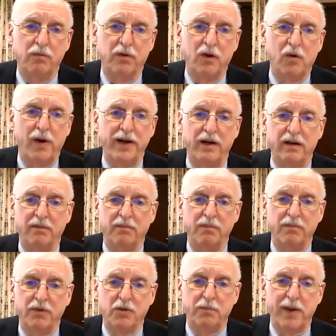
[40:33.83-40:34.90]
quite a
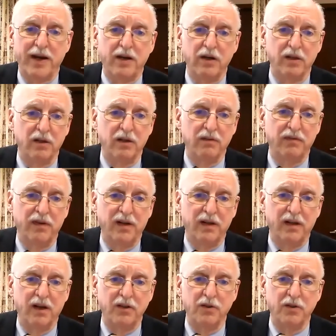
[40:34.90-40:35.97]
speculative
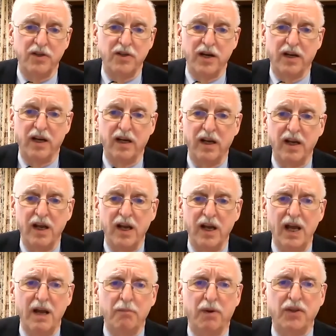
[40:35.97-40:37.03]
undertaking.
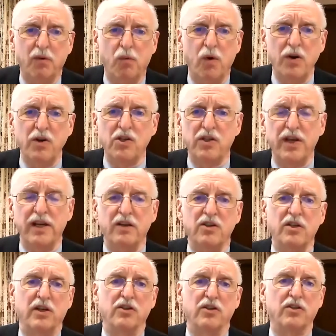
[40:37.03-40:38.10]
But the worst thing is
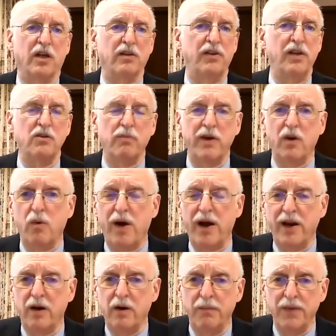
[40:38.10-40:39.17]
this: these
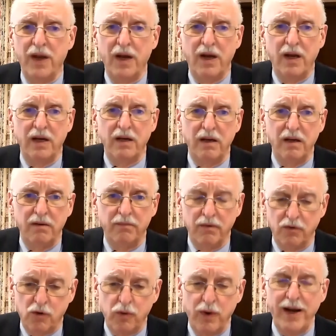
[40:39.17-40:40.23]
require
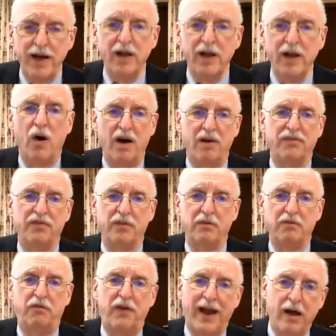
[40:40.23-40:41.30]
trading off
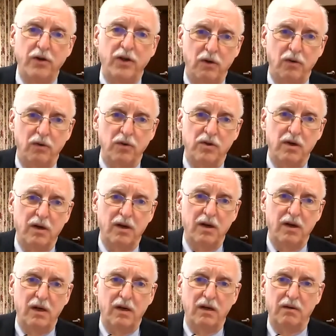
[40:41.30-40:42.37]
values
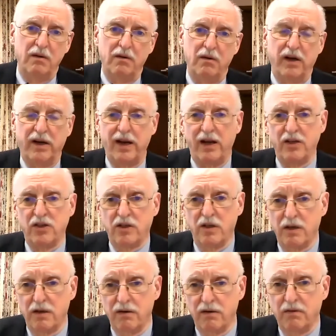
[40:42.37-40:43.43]
against
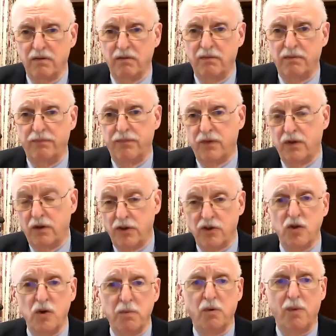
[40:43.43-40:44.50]

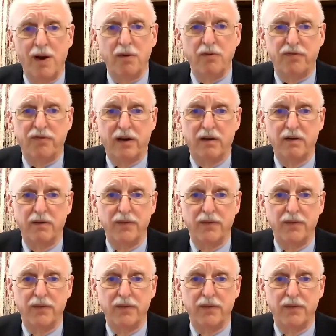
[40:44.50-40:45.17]
consumer welfare.